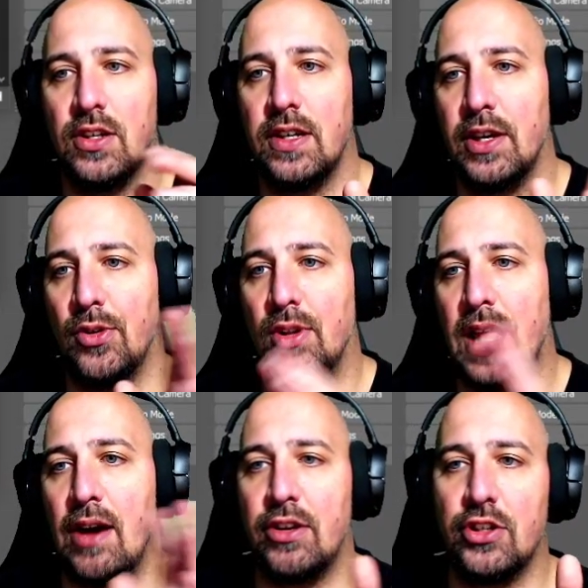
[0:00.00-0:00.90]
it'll allow
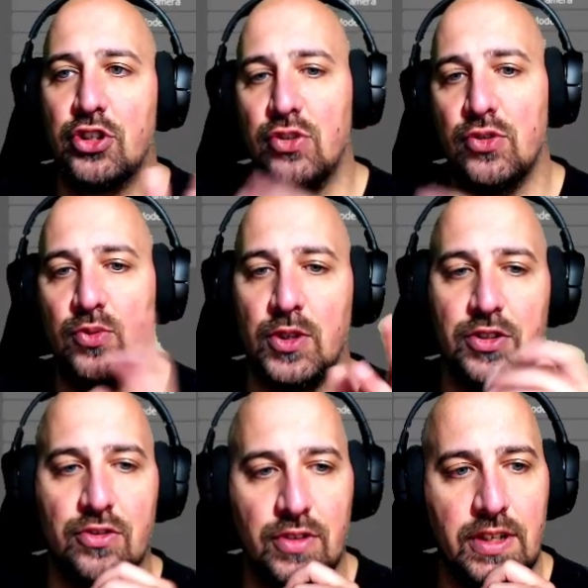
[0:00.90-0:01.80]
you to choose what
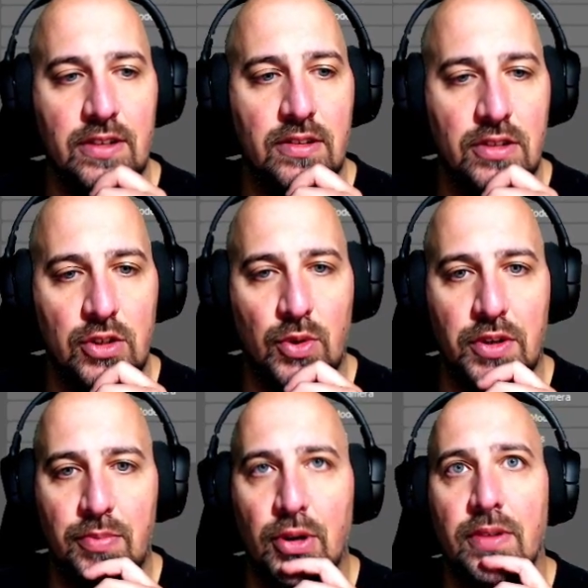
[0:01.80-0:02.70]
screen you want to
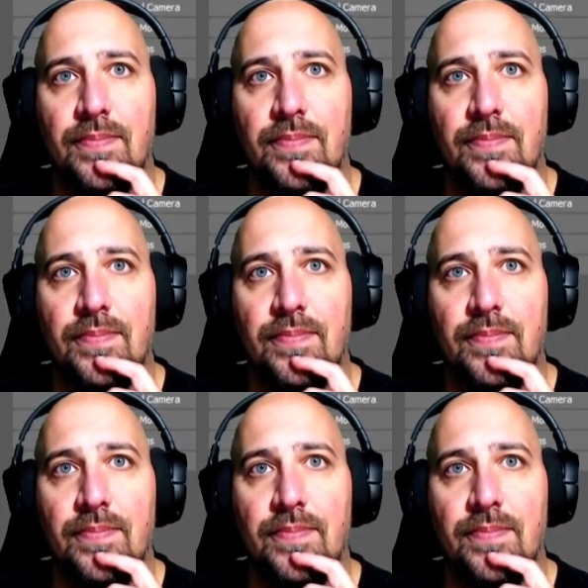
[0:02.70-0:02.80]
put.